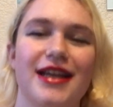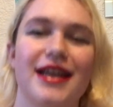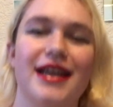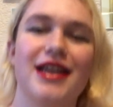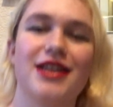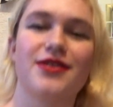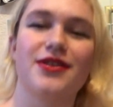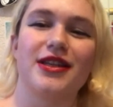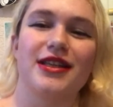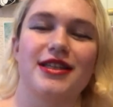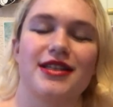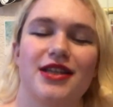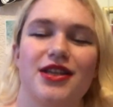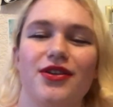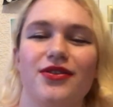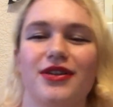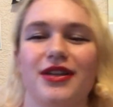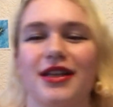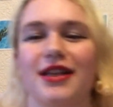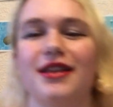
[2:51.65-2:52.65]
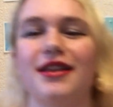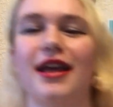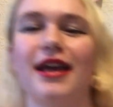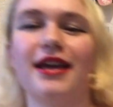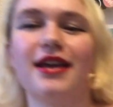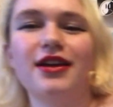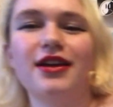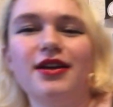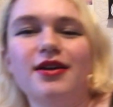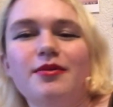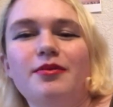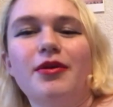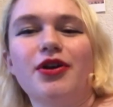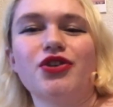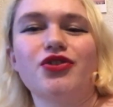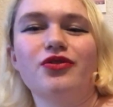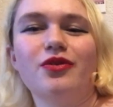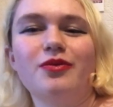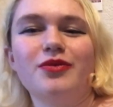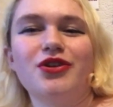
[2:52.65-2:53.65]
It's this cute little
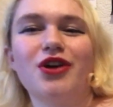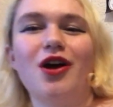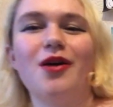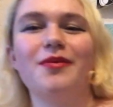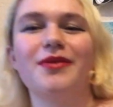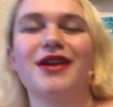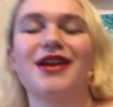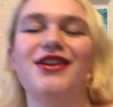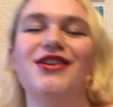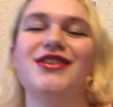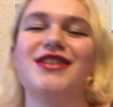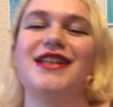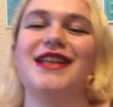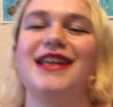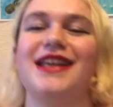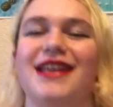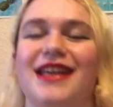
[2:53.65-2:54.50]
mushroom top, can you see?